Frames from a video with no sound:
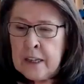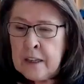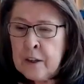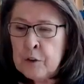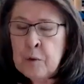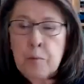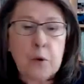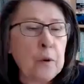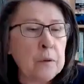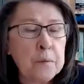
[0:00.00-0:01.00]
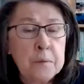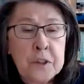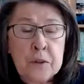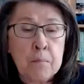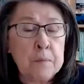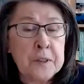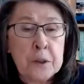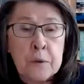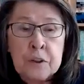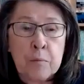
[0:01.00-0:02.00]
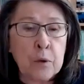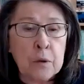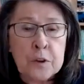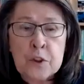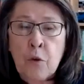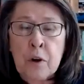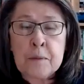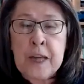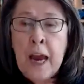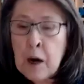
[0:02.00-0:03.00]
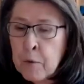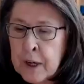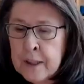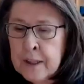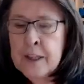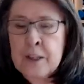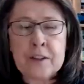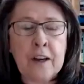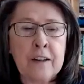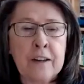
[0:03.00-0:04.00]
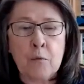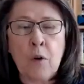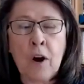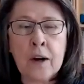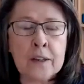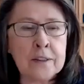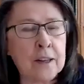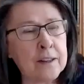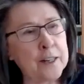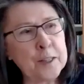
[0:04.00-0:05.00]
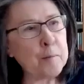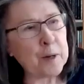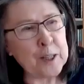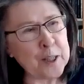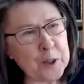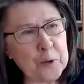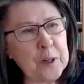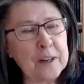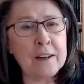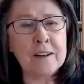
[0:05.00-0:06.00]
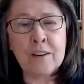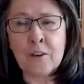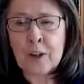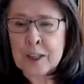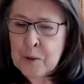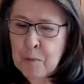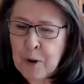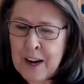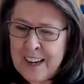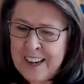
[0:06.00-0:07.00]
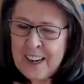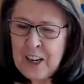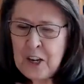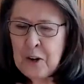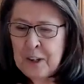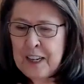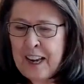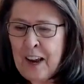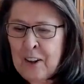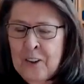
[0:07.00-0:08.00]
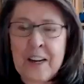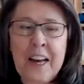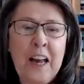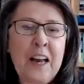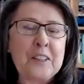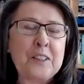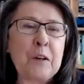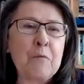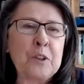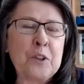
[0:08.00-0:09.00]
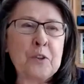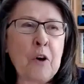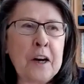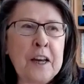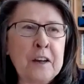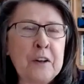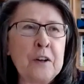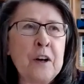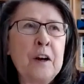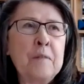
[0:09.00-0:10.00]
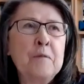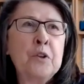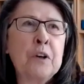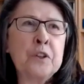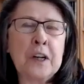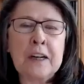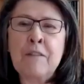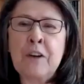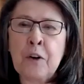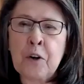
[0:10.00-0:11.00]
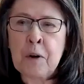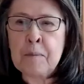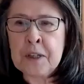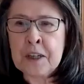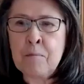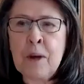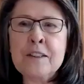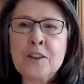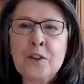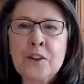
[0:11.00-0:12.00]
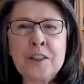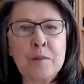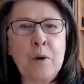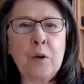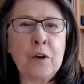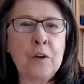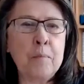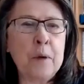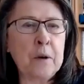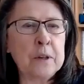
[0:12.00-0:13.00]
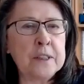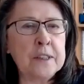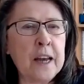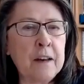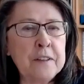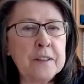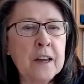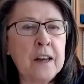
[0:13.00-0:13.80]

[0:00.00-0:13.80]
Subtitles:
there's a brutal series of brutal storms hammering the east side of the Rockies like they typically do in early spring here in Calgary. Someone's stalking Georgia, leaving her cryptic messages about her parents' deaths.